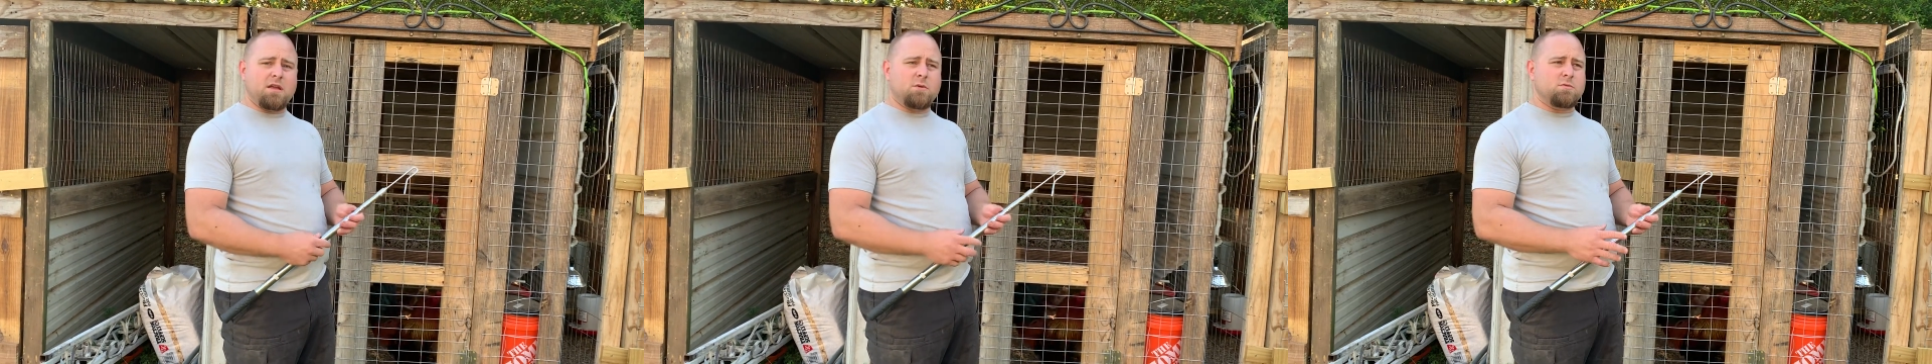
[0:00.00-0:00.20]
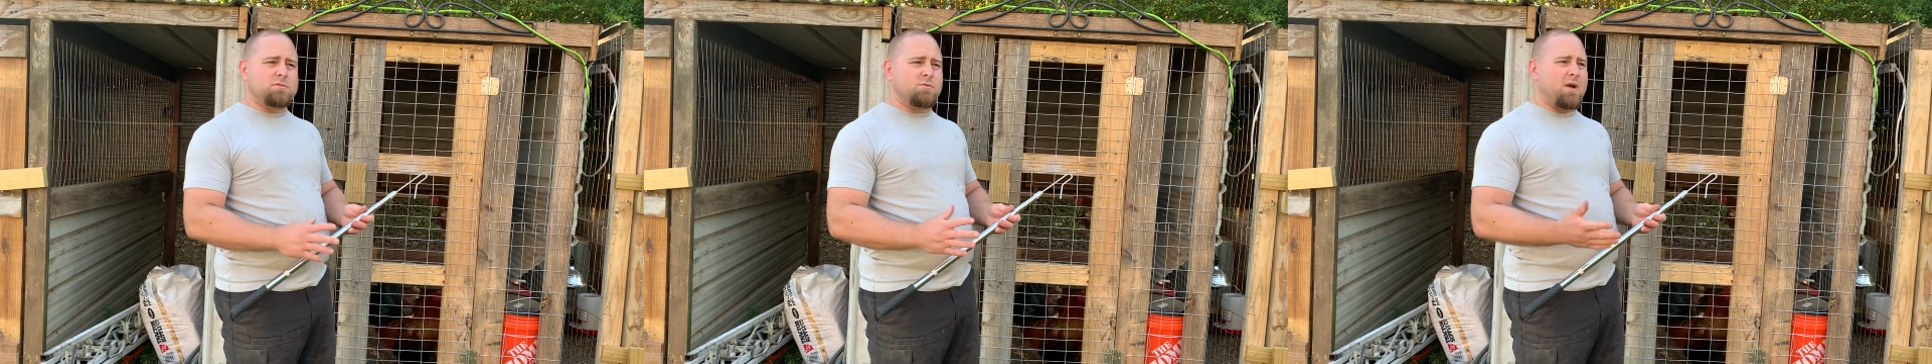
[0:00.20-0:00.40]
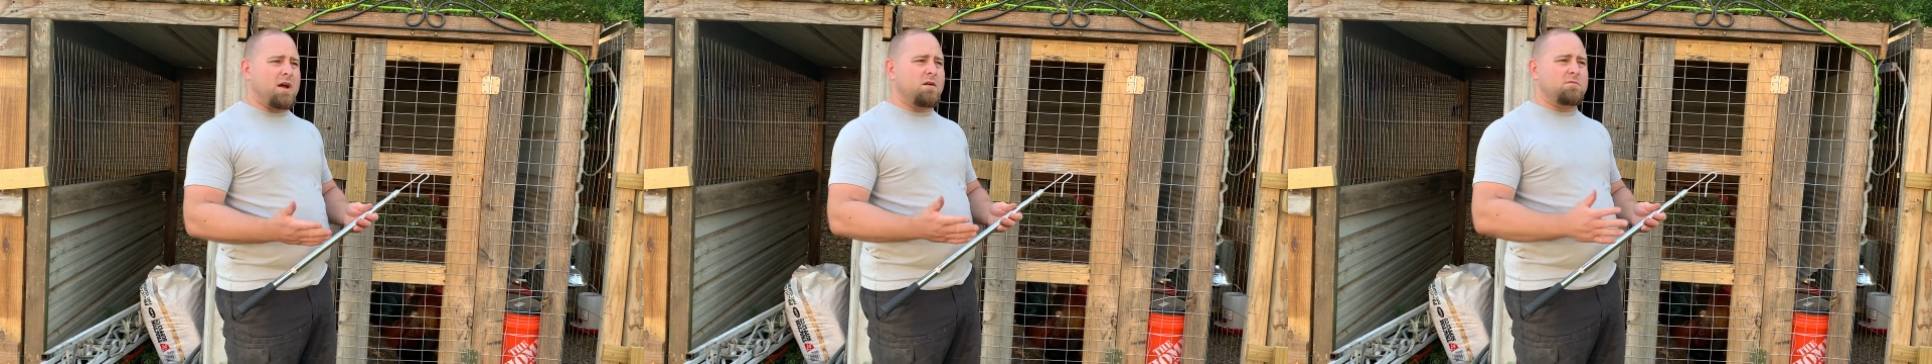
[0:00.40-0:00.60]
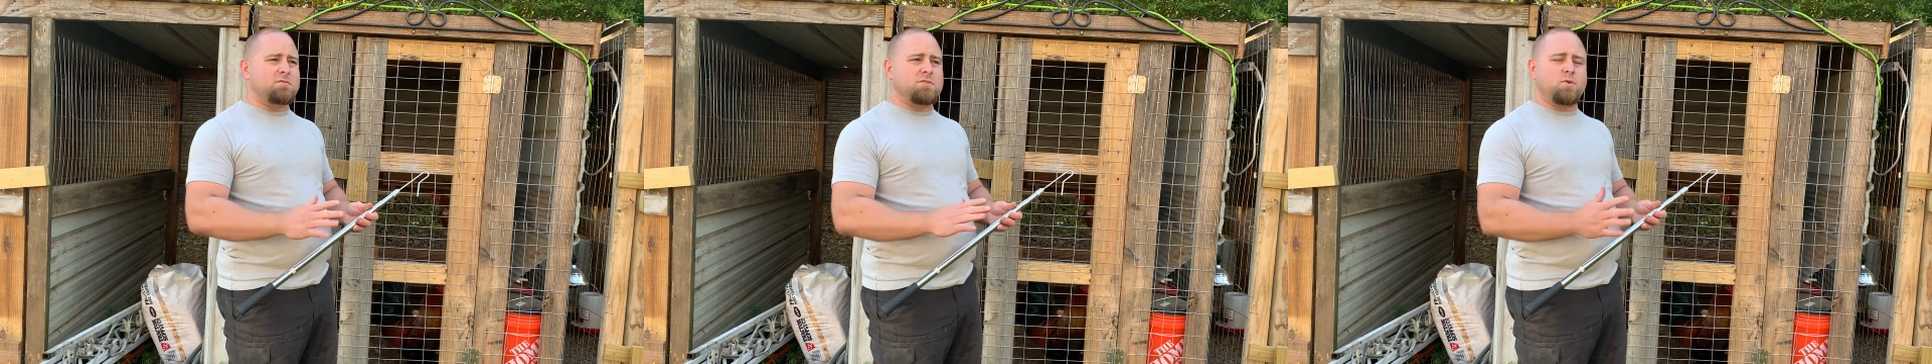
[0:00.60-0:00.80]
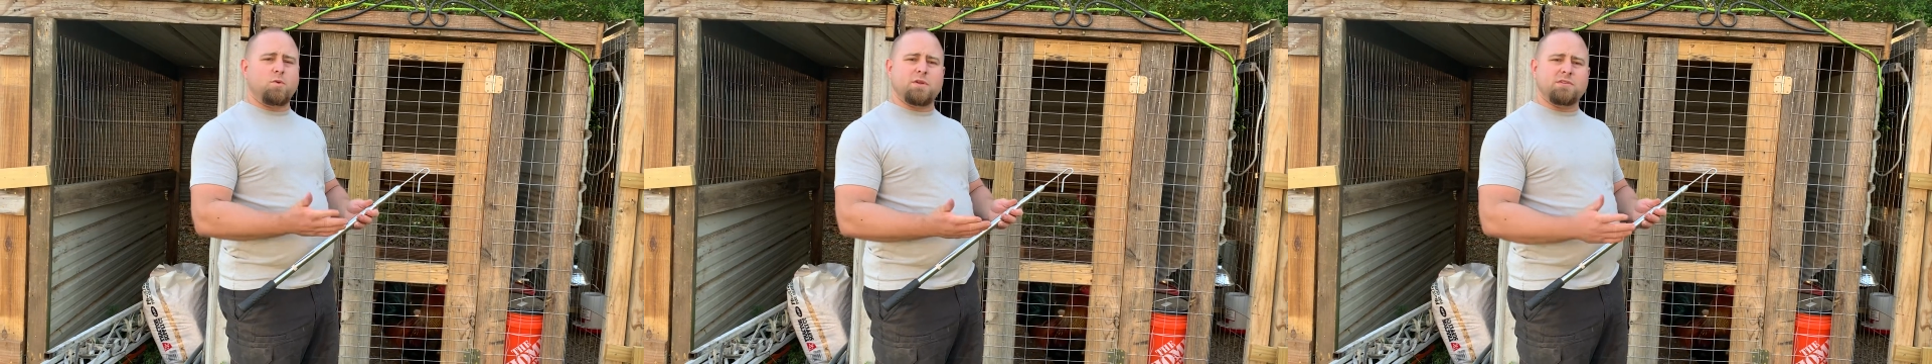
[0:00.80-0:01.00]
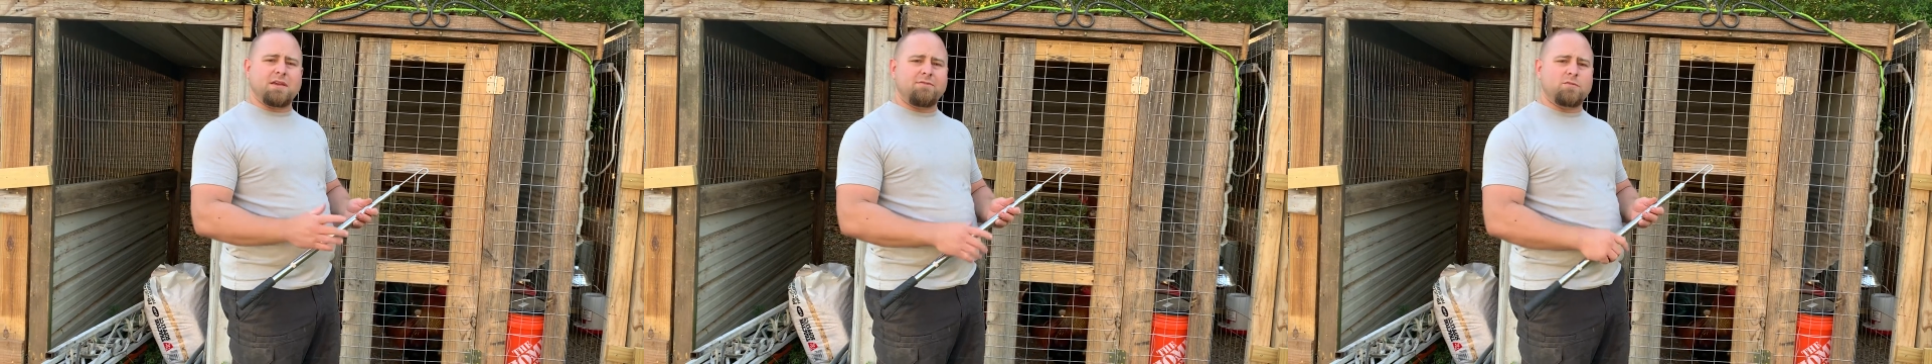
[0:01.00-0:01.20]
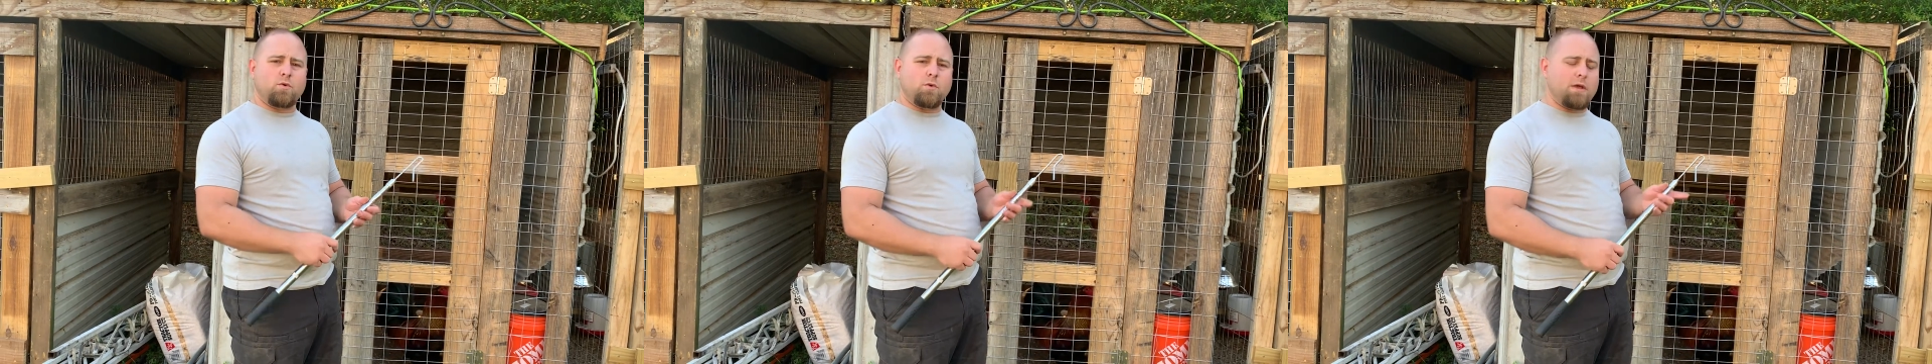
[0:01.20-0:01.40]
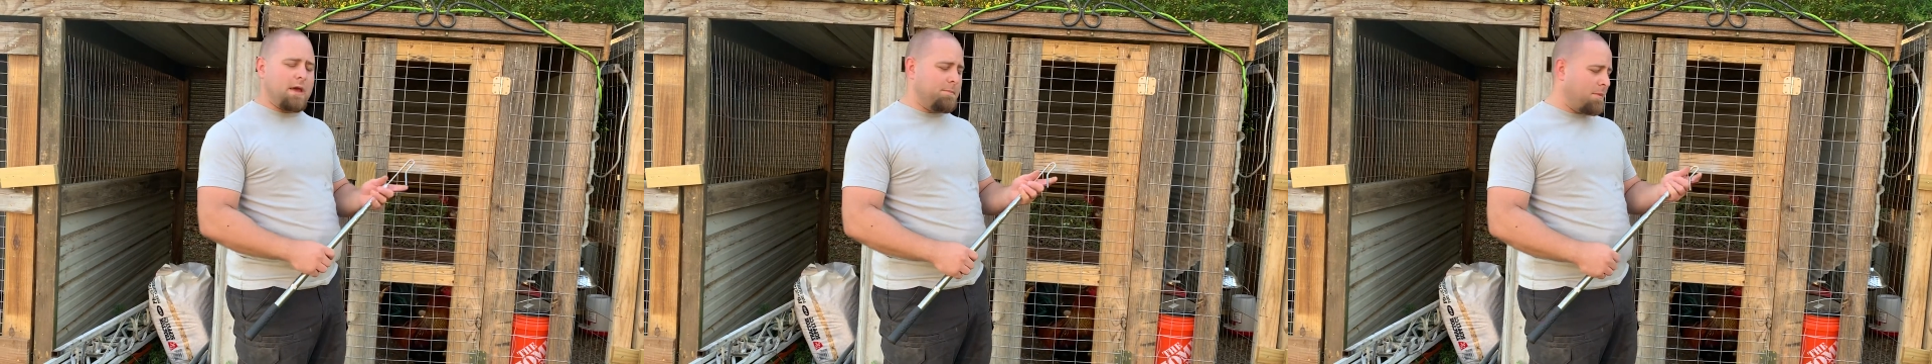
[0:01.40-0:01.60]
It was around 27,
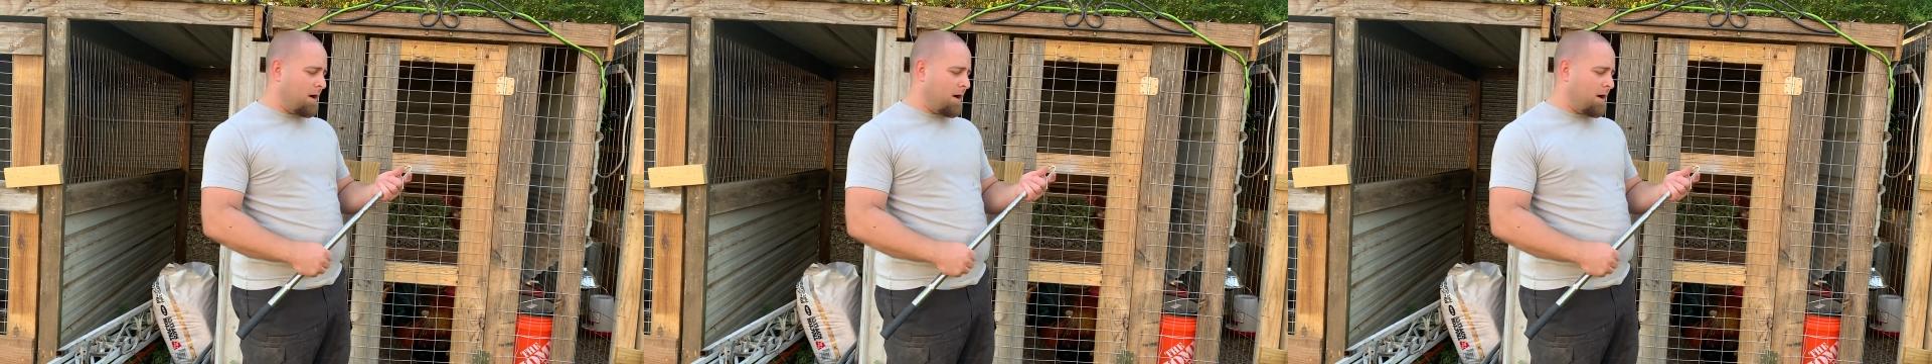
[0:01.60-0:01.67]
28